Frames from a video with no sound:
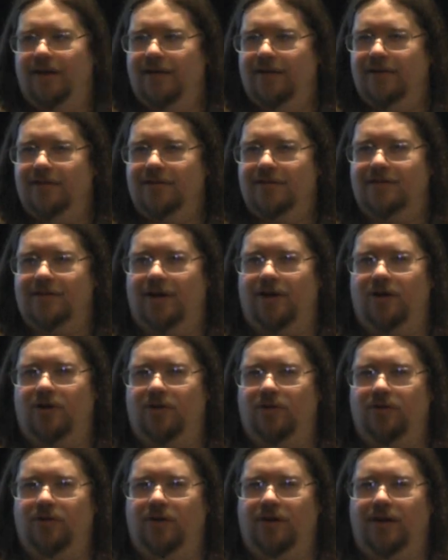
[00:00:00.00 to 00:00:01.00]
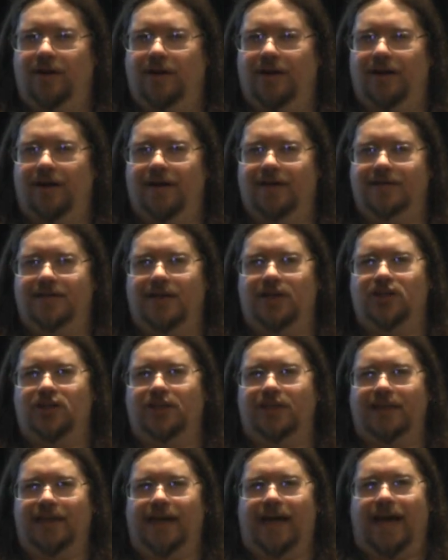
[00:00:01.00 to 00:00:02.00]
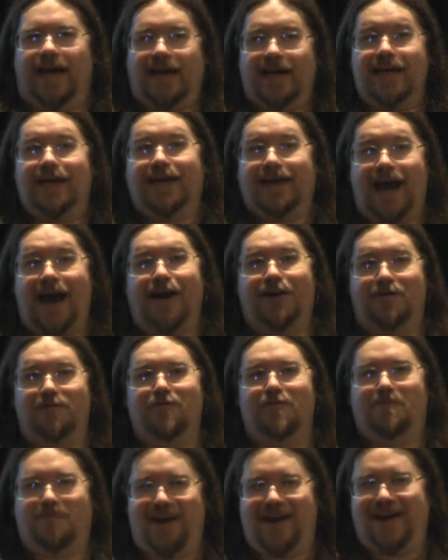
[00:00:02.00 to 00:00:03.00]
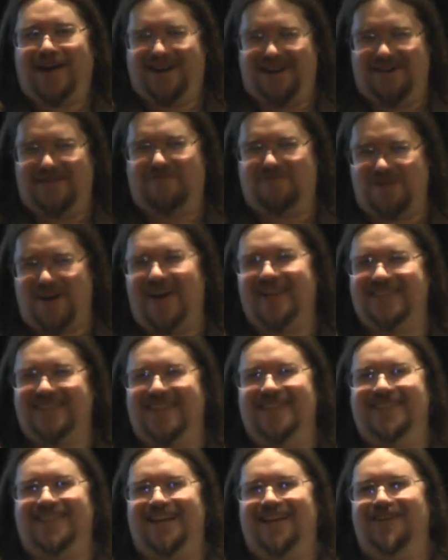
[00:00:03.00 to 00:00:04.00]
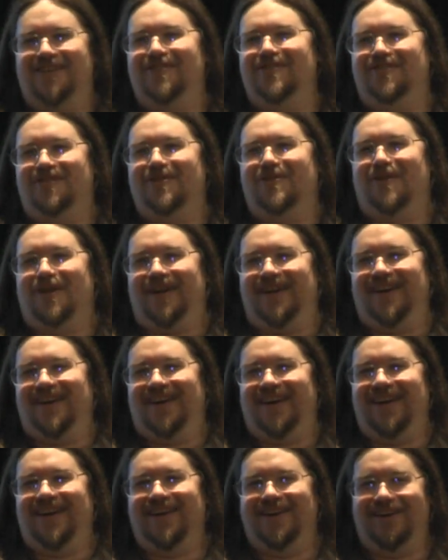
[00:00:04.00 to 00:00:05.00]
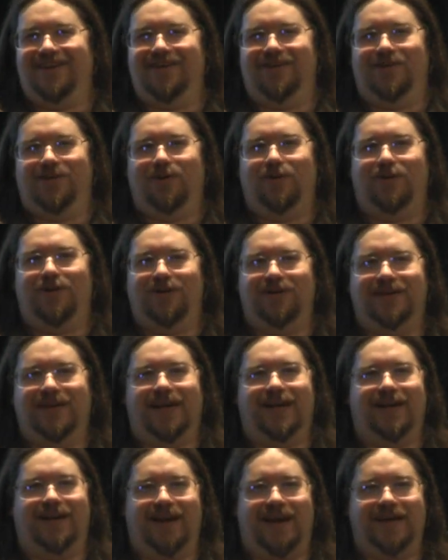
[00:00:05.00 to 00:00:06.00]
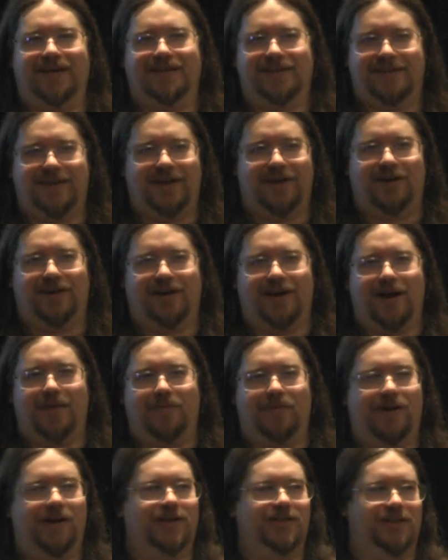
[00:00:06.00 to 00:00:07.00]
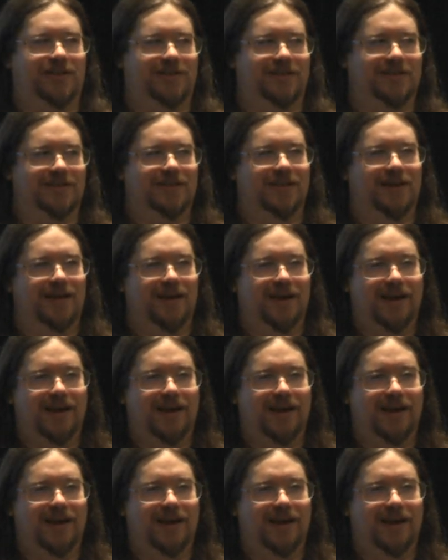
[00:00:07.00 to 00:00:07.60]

So essentially, any kind of repetitive process that you're doing in your day-to-day security operations